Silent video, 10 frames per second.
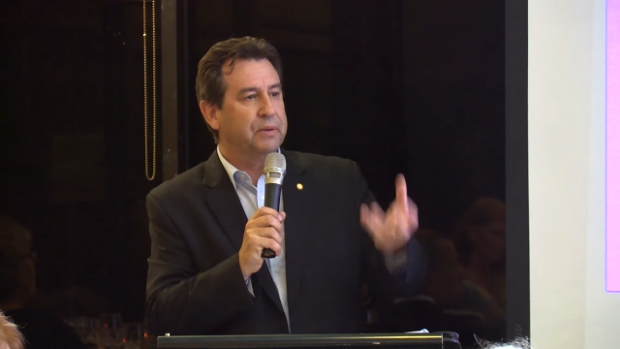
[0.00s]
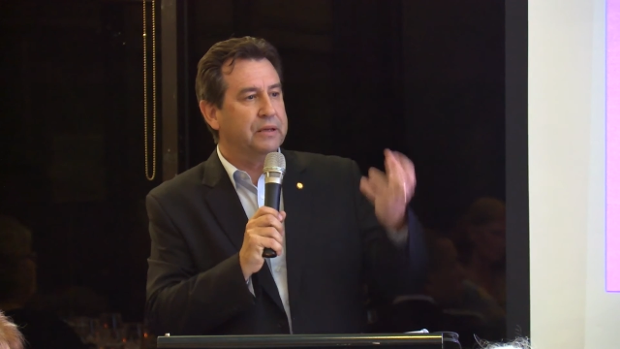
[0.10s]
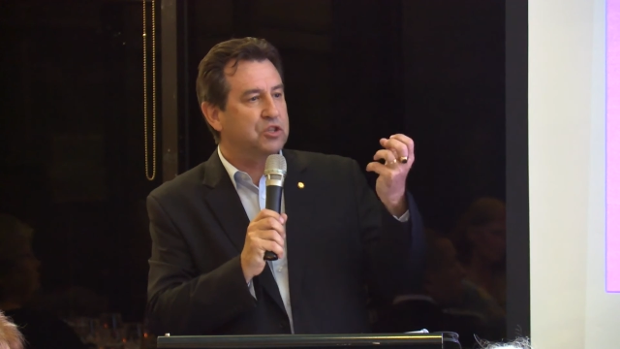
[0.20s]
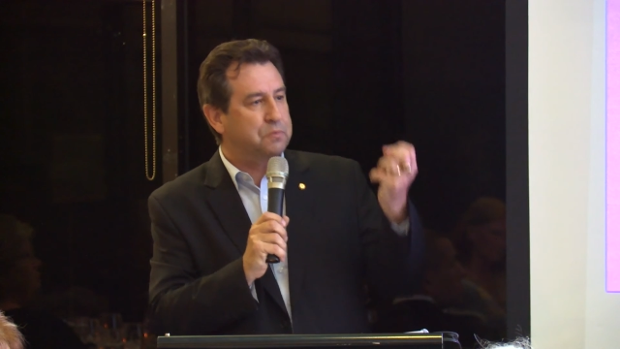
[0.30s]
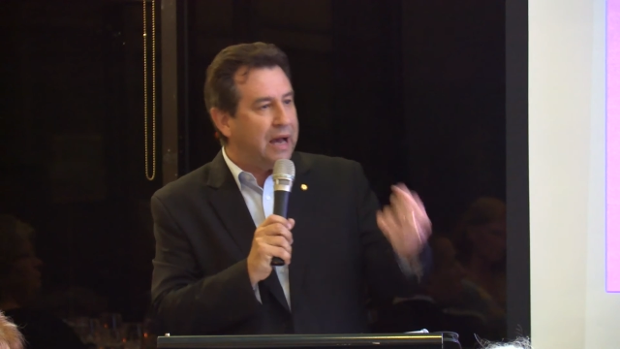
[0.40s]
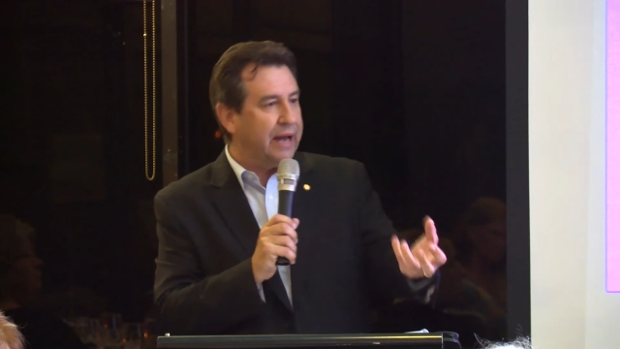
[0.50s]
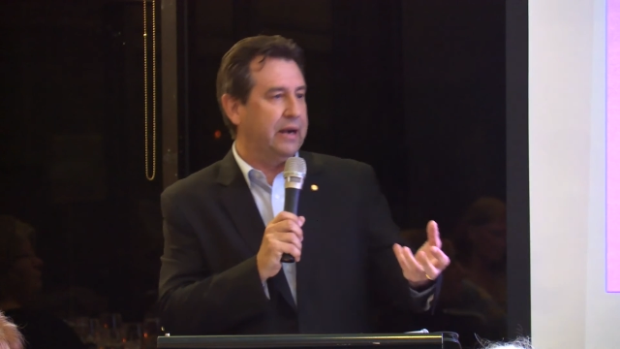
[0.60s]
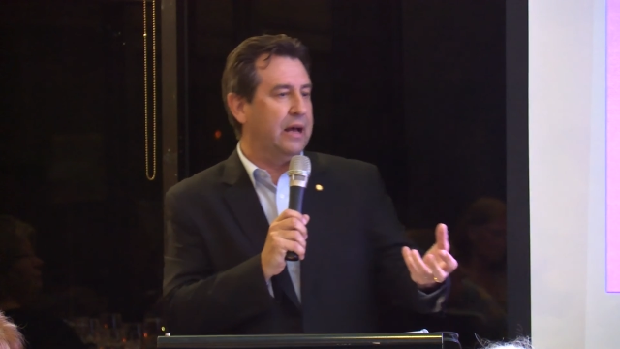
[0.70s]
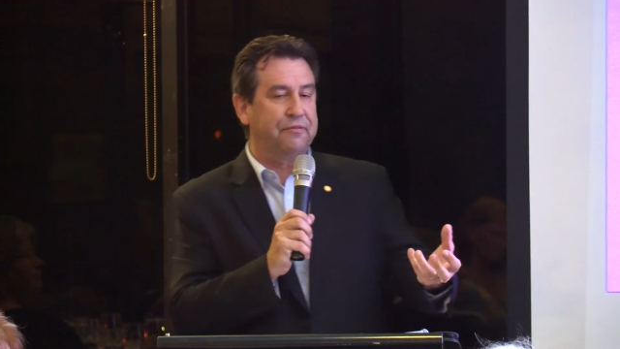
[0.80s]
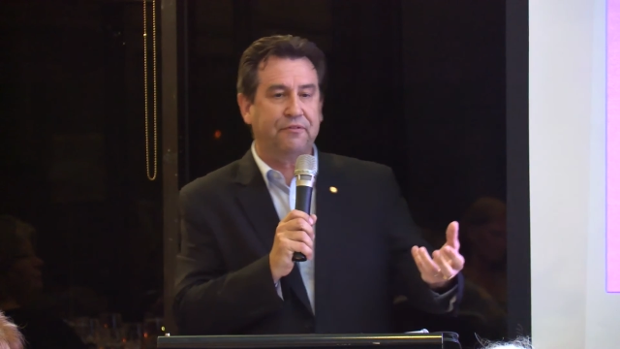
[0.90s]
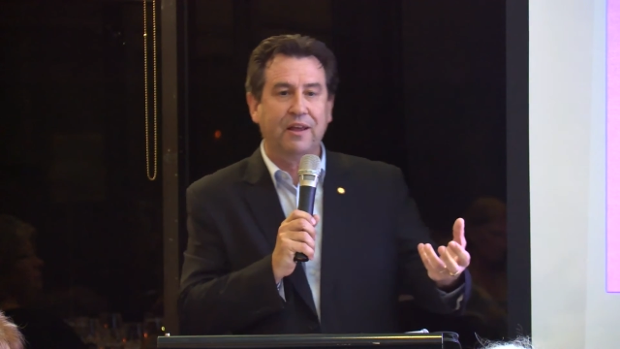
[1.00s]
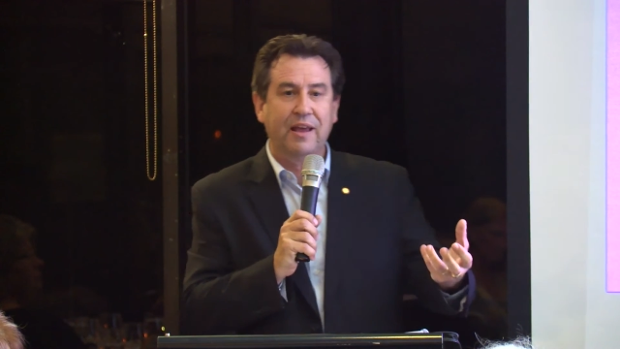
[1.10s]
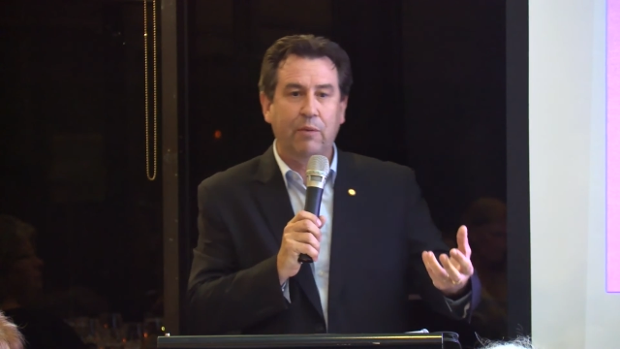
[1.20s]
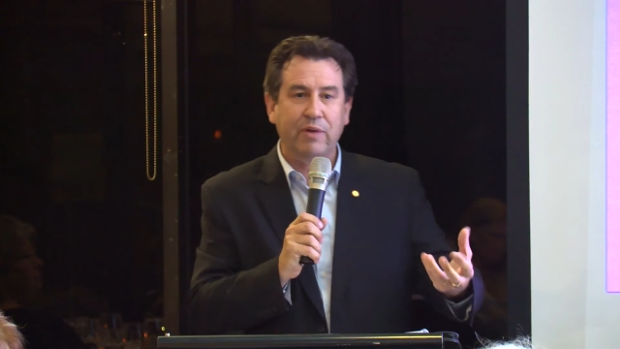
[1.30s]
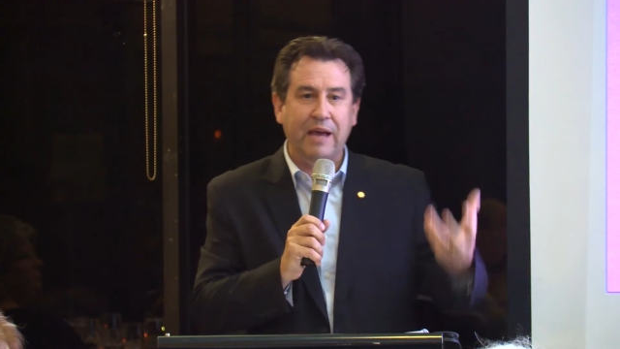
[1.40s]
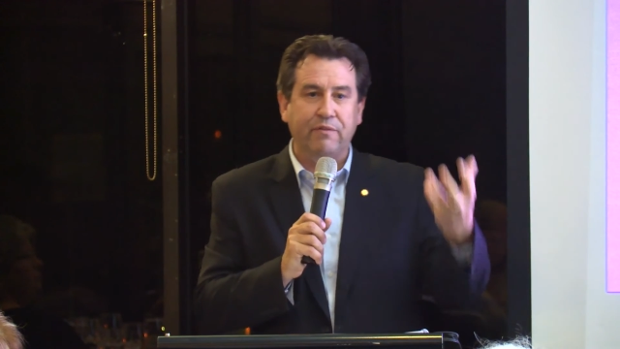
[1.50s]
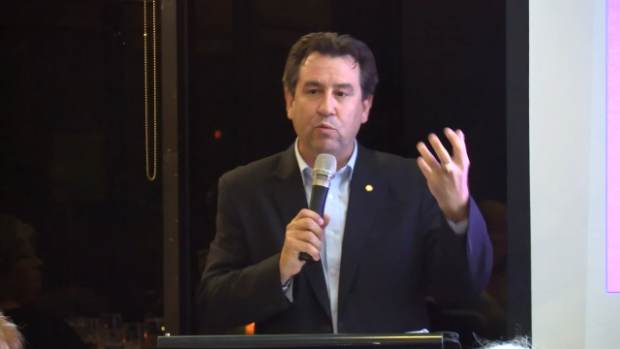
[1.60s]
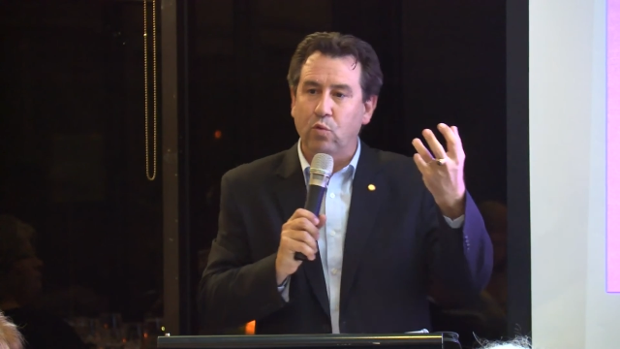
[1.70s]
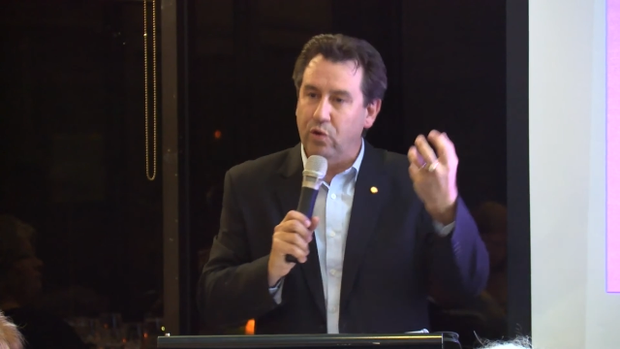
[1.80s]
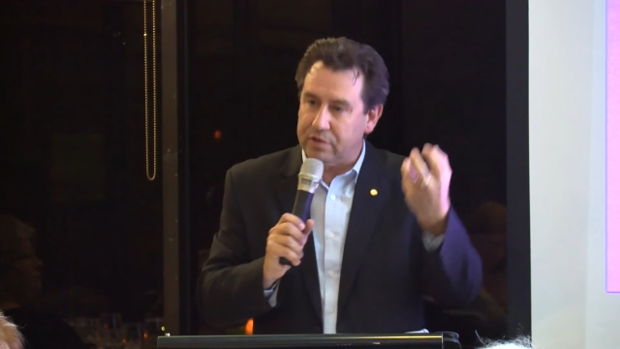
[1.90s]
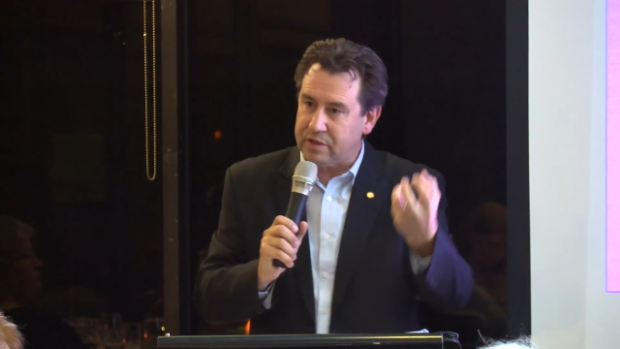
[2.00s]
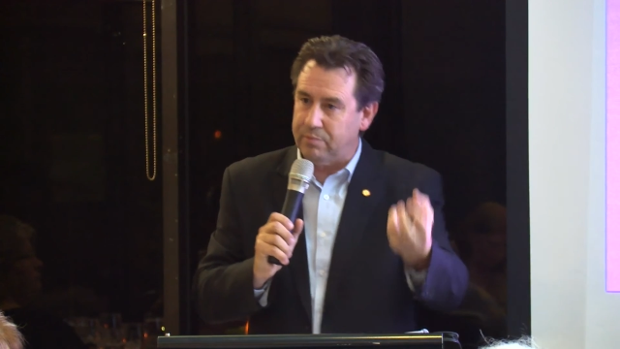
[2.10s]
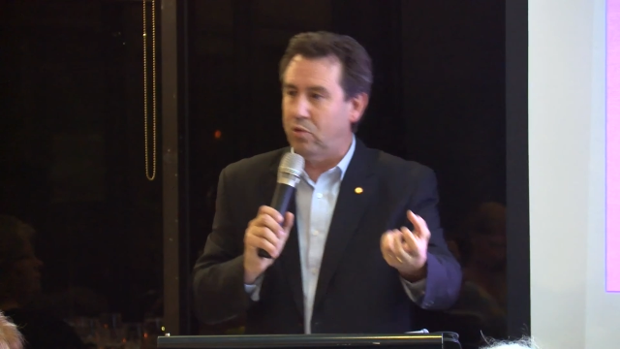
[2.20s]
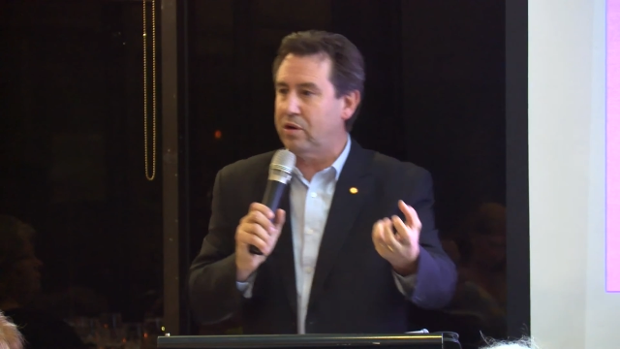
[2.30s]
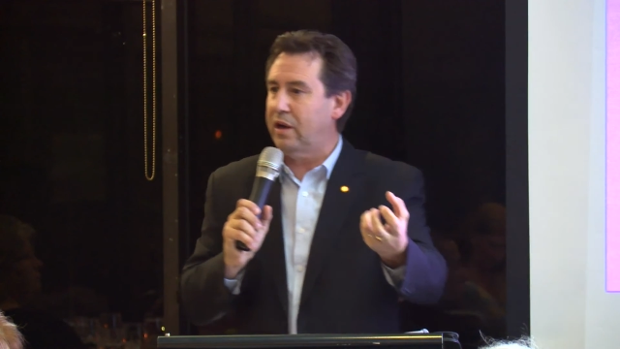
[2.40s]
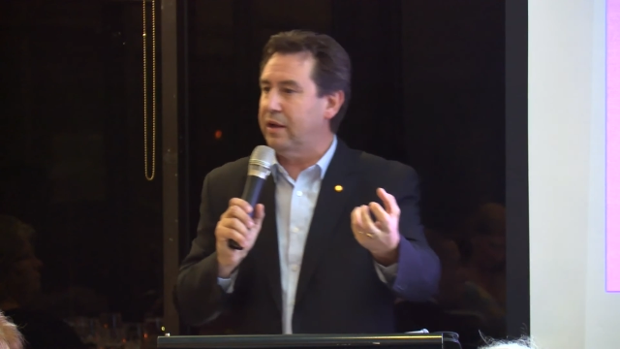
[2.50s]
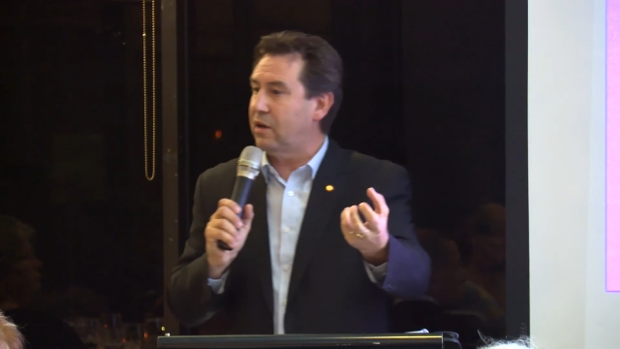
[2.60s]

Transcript: been smart enough and we haven't worked more